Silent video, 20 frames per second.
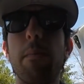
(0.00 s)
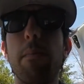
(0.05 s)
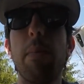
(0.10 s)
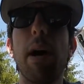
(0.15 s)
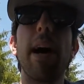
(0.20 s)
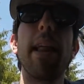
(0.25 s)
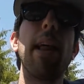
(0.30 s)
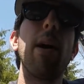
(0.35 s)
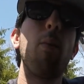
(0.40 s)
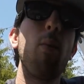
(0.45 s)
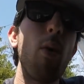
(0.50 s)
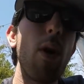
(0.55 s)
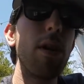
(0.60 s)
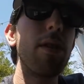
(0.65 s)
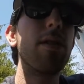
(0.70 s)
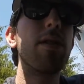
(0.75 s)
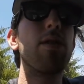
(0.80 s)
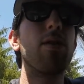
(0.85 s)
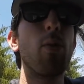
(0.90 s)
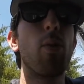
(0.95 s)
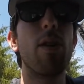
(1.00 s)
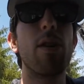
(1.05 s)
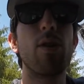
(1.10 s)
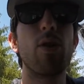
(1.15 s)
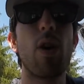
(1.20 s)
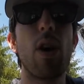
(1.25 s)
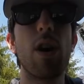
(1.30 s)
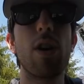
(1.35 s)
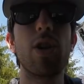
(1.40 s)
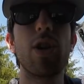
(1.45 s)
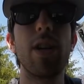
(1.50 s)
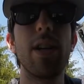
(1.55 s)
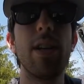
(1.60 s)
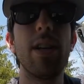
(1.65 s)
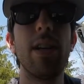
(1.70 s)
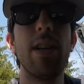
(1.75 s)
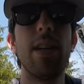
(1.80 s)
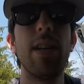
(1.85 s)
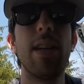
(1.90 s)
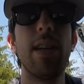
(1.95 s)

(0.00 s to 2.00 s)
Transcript: buy that one storage auction,